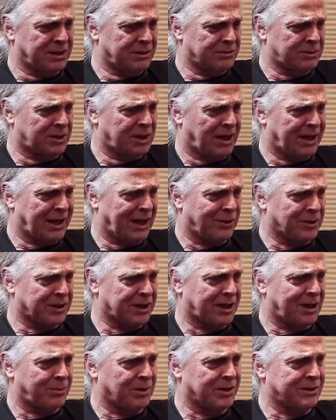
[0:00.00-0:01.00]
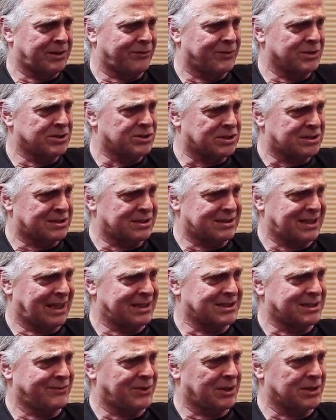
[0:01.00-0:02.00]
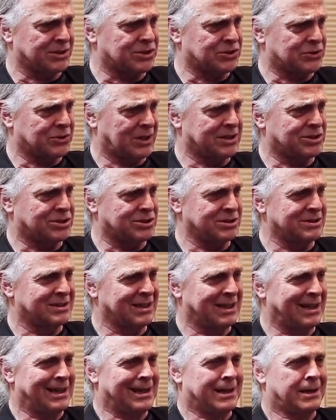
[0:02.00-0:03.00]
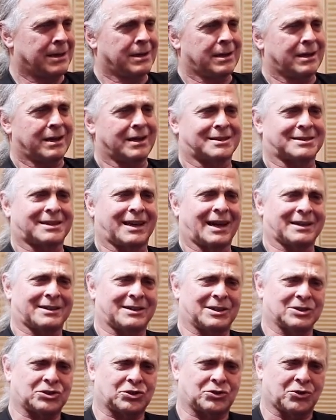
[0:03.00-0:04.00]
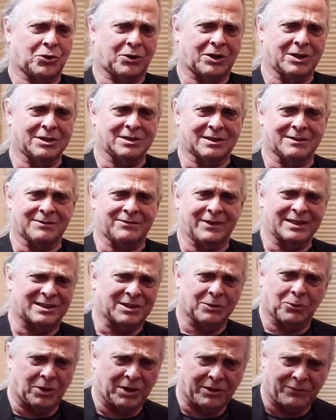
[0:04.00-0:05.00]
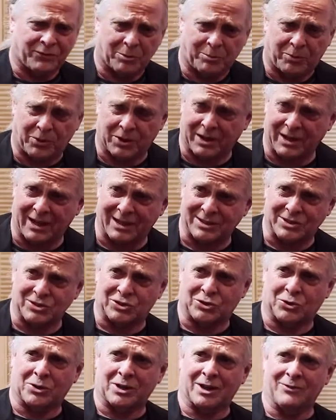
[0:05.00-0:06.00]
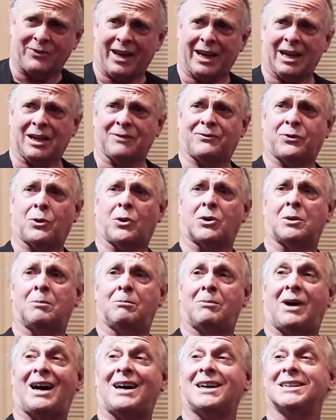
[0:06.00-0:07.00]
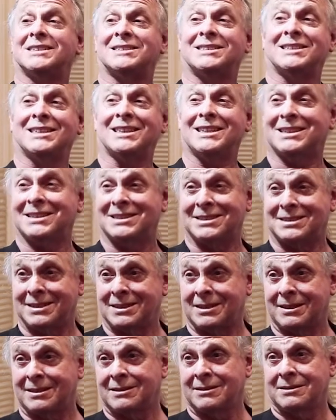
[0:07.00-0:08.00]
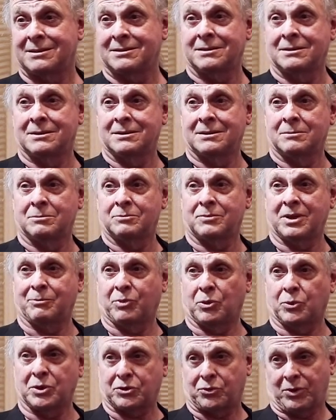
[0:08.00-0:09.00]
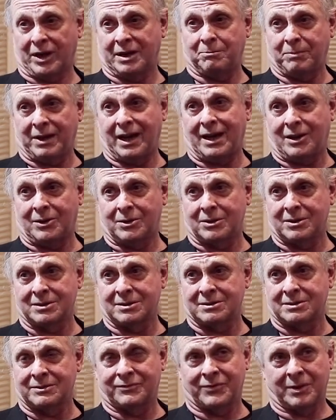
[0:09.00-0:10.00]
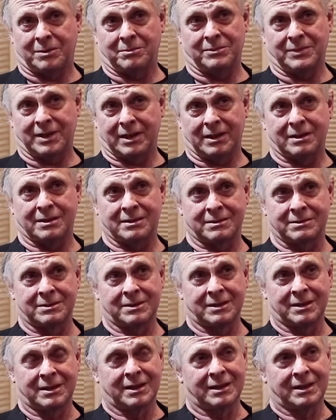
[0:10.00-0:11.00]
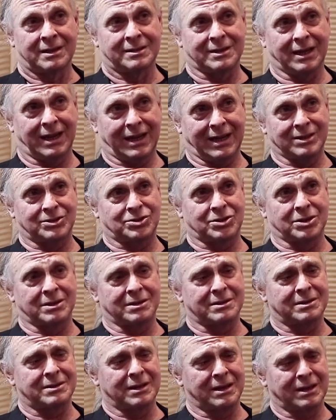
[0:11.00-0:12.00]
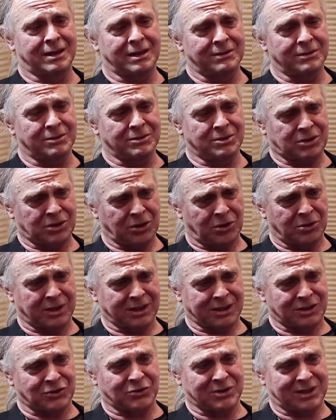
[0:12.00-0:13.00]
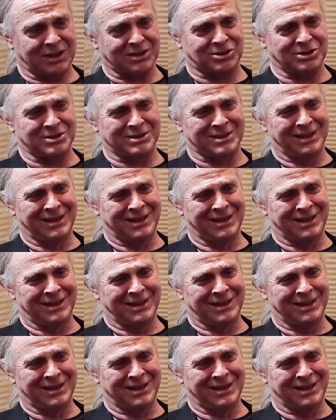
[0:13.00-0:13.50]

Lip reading: gone out with a couple of different sets of illustrations. It's got the stories it's a wonderful book. It has the story of 84 Mahasiddhas in it, people with great powers from the ancient yogic traditions.